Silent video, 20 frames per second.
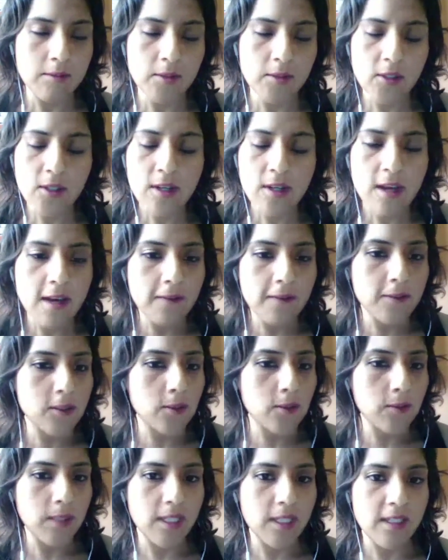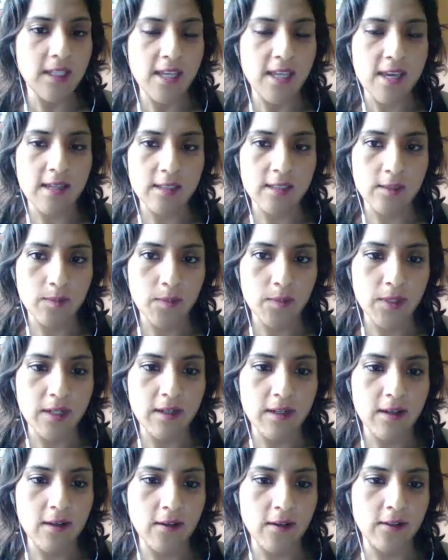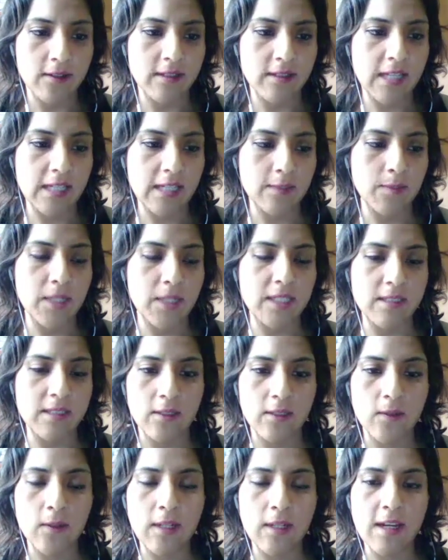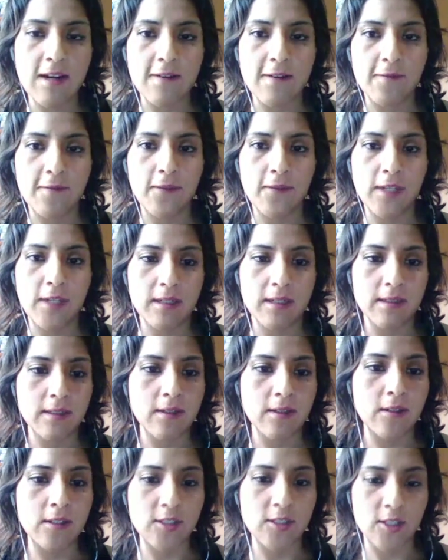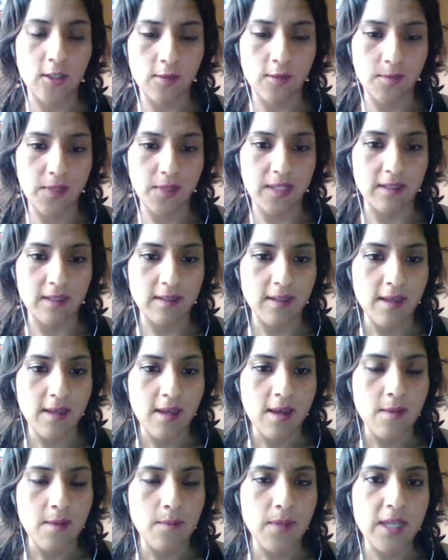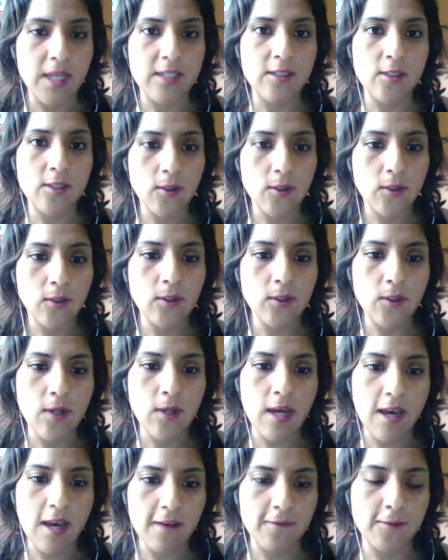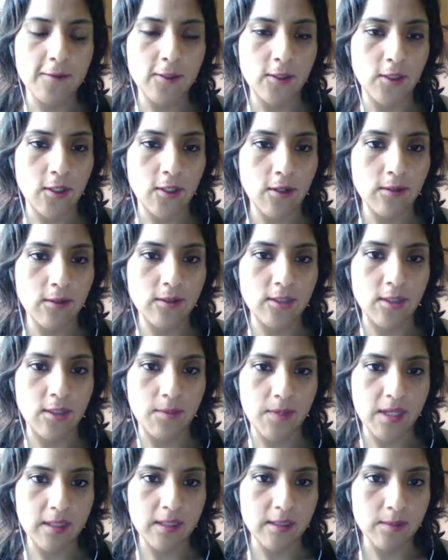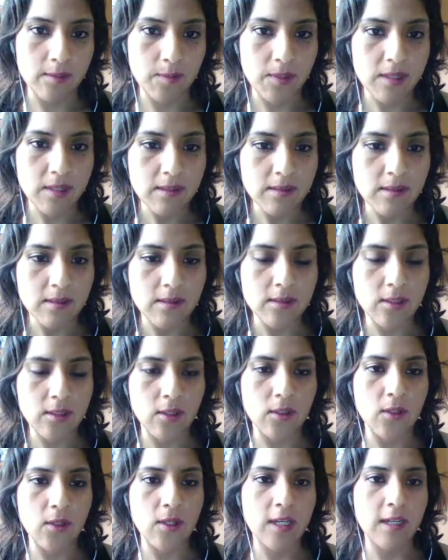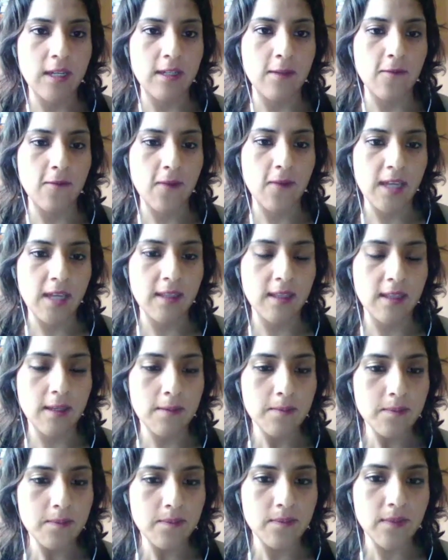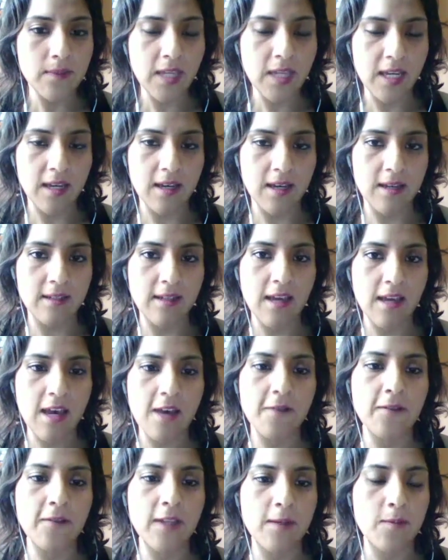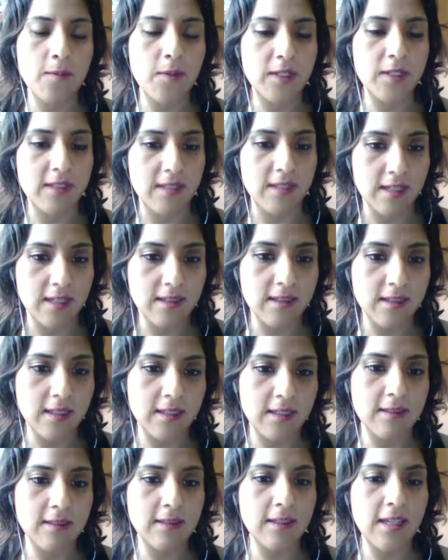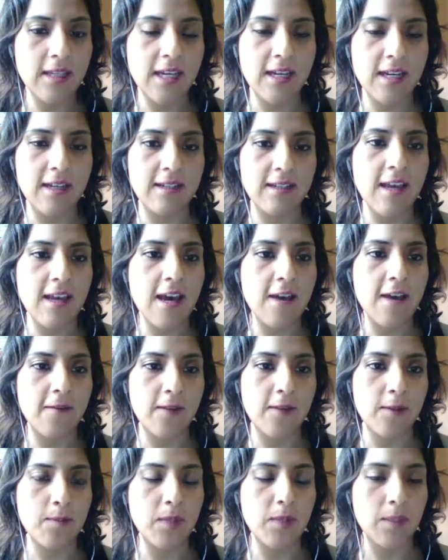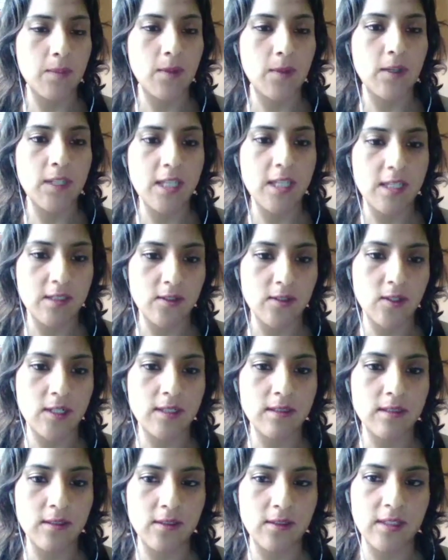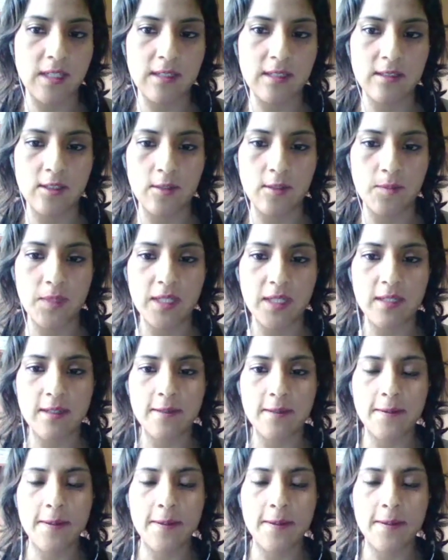you don't have to be the expert on that particular field or topic, but you do have to know some experts so you can invite them and have them presenting and having people interest on that topic.